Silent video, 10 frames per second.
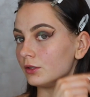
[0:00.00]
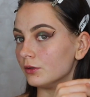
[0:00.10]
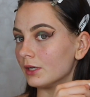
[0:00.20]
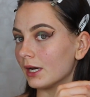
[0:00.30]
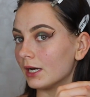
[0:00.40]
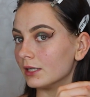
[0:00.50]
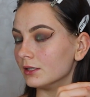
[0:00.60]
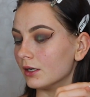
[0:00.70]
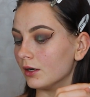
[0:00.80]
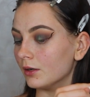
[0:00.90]
you
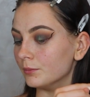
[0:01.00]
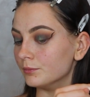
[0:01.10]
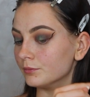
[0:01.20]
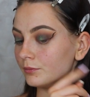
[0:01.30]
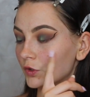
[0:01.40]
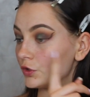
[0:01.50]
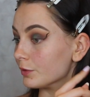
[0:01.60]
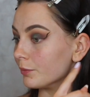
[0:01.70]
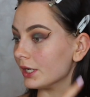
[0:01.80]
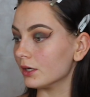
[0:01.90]
can use
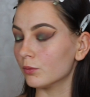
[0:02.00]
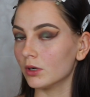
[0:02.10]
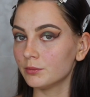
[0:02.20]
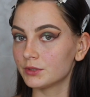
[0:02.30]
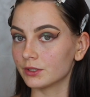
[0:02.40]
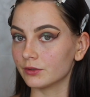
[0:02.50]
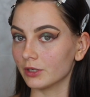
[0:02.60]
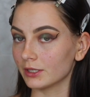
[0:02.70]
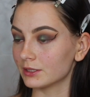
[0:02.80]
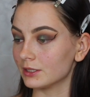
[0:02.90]
a makeup wipe to
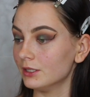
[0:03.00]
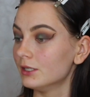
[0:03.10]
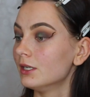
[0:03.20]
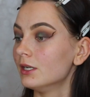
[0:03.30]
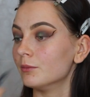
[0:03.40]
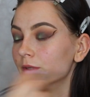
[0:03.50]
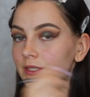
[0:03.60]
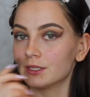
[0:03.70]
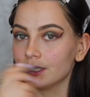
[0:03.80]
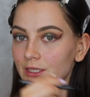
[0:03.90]
correct it, but
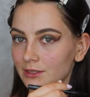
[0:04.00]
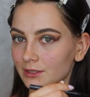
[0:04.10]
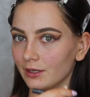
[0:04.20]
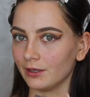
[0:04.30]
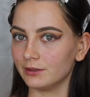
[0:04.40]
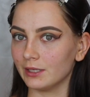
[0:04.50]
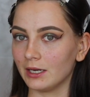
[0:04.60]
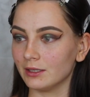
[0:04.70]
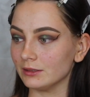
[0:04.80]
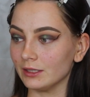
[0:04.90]
it's the inside
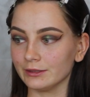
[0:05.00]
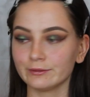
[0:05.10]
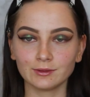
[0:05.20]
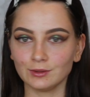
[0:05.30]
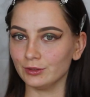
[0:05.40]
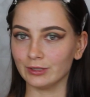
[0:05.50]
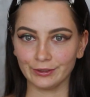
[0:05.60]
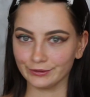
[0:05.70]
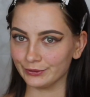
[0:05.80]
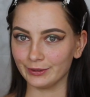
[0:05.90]
that like you
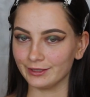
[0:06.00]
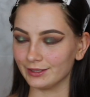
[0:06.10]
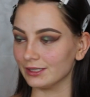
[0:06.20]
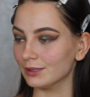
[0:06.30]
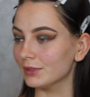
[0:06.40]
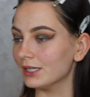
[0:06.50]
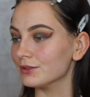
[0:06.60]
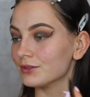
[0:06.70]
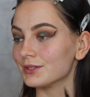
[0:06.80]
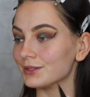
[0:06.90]
can't do anything
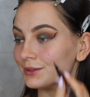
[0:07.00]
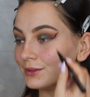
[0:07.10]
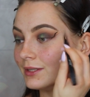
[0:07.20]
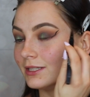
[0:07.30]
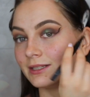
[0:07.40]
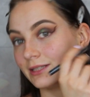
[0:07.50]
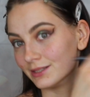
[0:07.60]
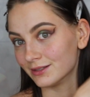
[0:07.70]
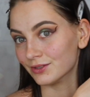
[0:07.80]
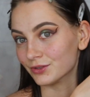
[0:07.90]
about, so
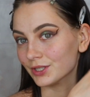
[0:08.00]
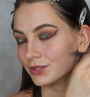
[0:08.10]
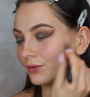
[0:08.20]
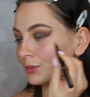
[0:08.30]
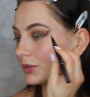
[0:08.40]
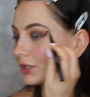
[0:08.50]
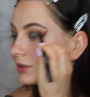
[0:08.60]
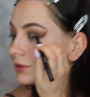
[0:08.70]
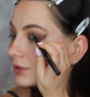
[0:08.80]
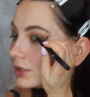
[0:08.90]
this is the stressful
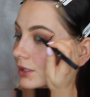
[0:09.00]
part.